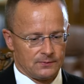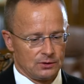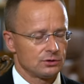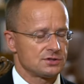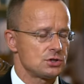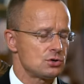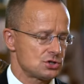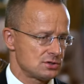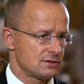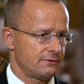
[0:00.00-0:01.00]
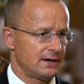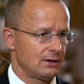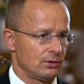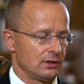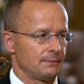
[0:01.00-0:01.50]
Look, the situation is the
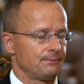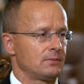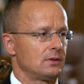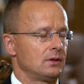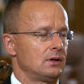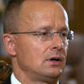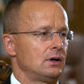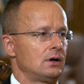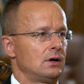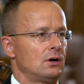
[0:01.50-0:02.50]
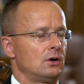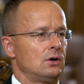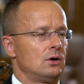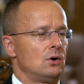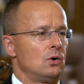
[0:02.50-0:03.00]
following: uh,
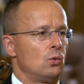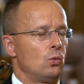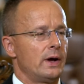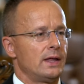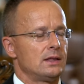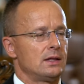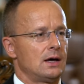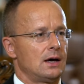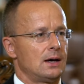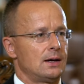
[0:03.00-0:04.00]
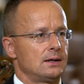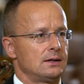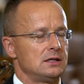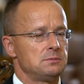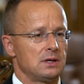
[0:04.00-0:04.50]
when uh,
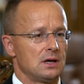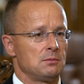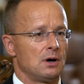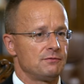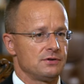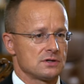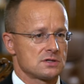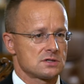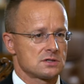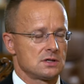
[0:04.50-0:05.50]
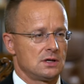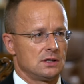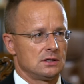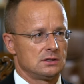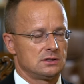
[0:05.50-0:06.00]
it became obvious
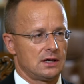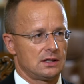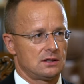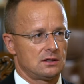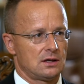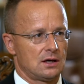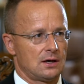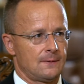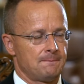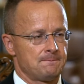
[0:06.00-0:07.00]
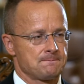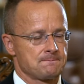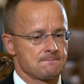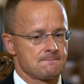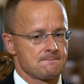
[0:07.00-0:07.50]
that um,
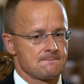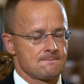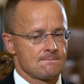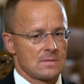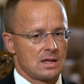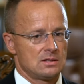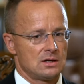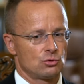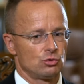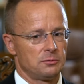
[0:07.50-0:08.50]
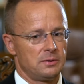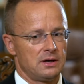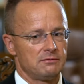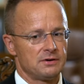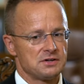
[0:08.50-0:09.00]
there could be
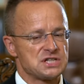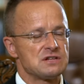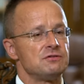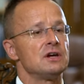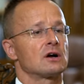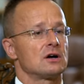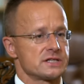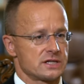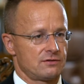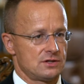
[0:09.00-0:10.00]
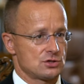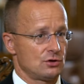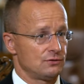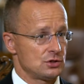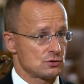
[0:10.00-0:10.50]
a very severe consequence
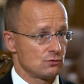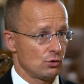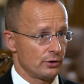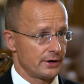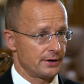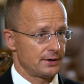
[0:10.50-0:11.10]
of this war.